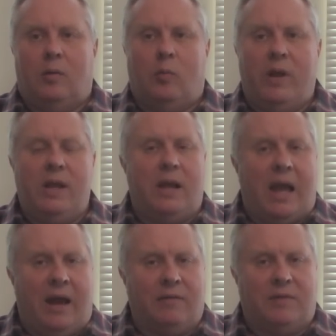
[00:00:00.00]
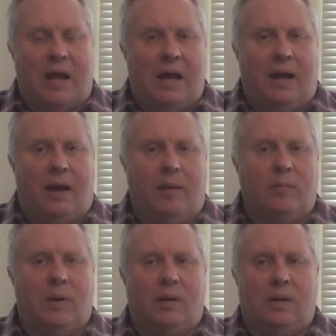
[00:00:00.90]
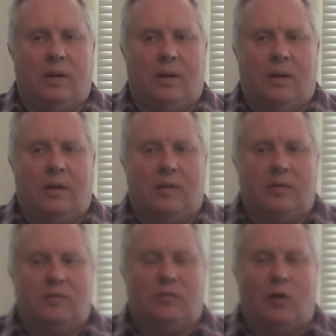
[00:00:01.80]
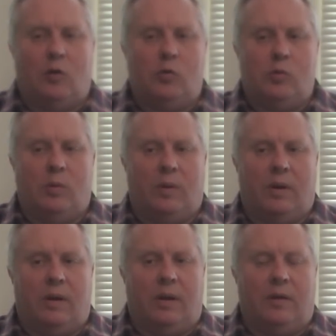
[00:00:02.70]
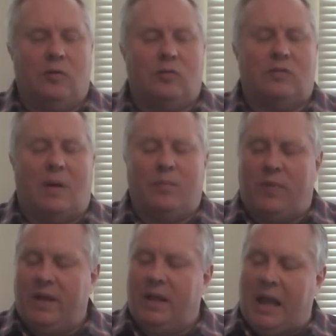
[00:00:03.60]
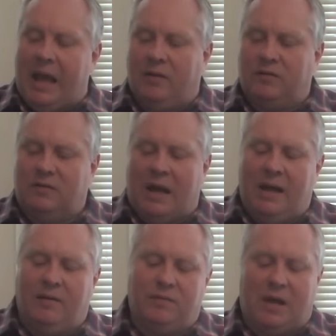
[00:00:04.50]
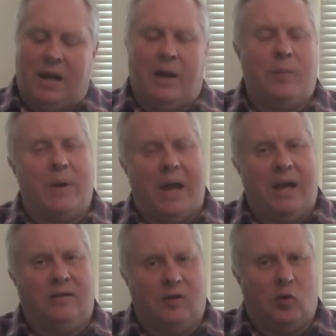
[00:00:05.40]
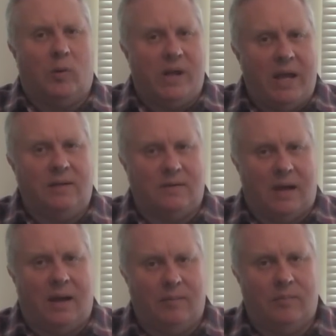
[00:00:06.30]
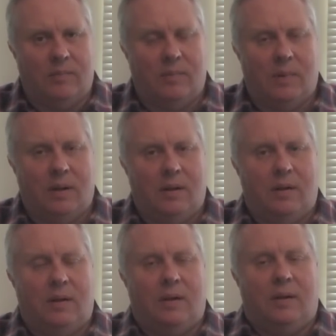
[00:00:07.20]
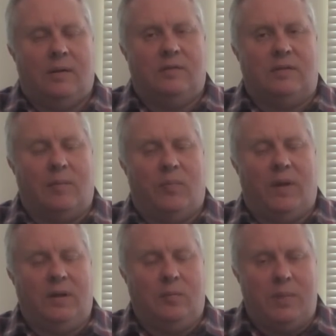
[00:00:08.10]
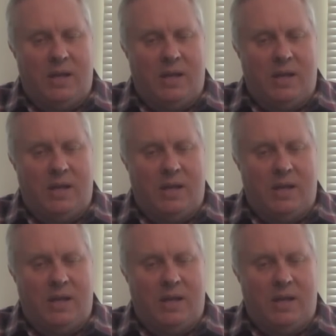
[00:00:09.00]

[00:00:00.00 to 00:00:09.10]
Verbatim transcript: we have time. So something outside of time had to create time. Something